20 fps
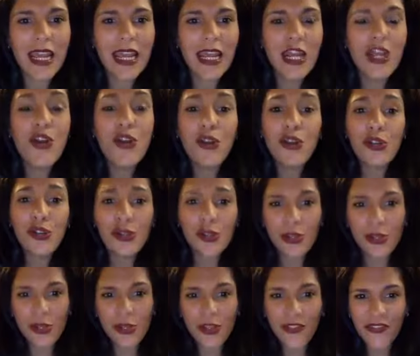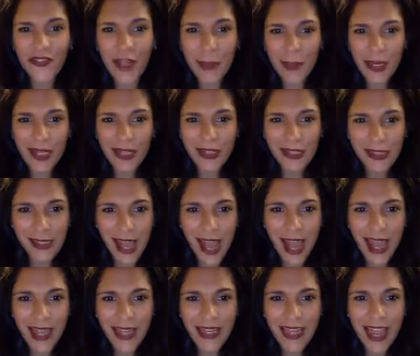nurtures our feminine
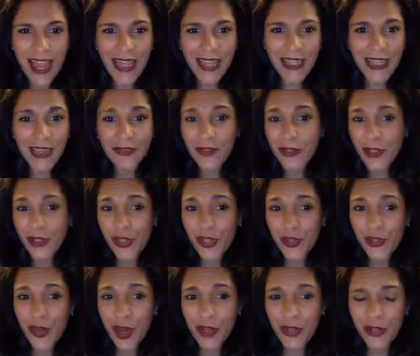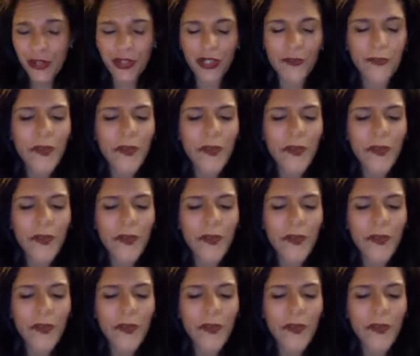side and gives us structure.